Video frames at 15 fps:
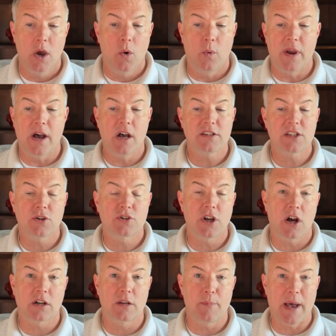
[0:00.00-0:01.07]
We also
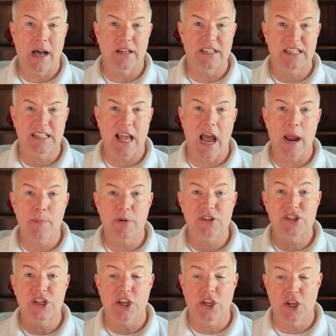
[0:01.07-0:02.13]
talked about
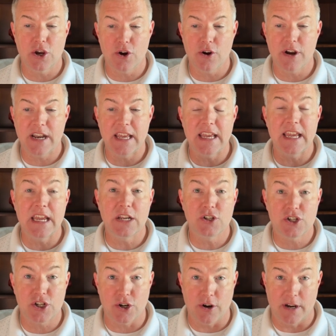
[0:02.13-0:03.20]
cybersecurity
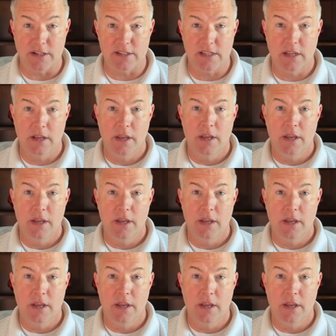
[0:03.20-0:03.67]
insurance.